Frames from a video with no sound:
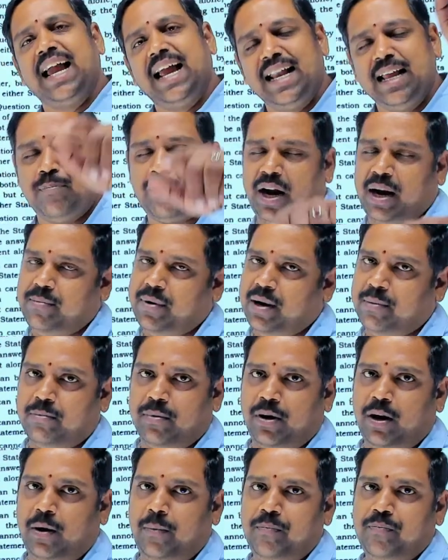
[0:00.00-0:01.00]
a prime
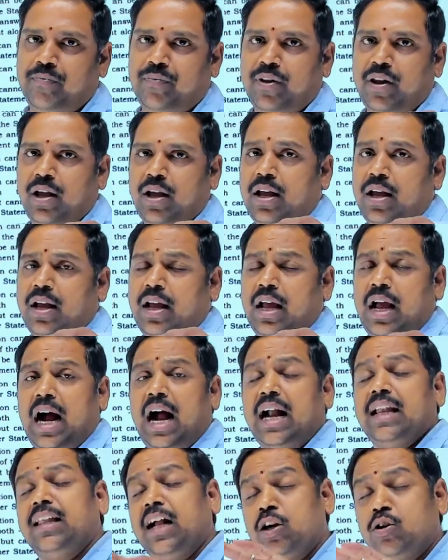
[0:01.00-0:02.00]
number, and
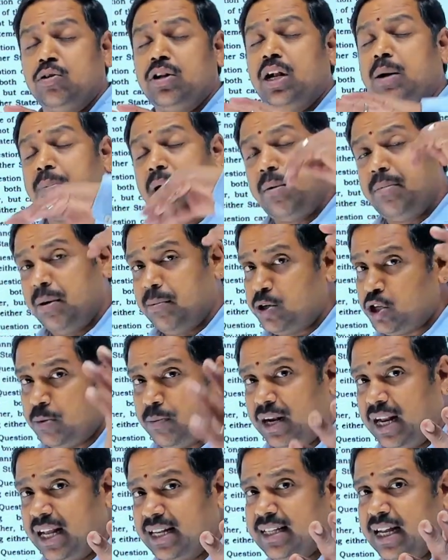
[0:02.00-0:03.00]
that too that prime number should be less than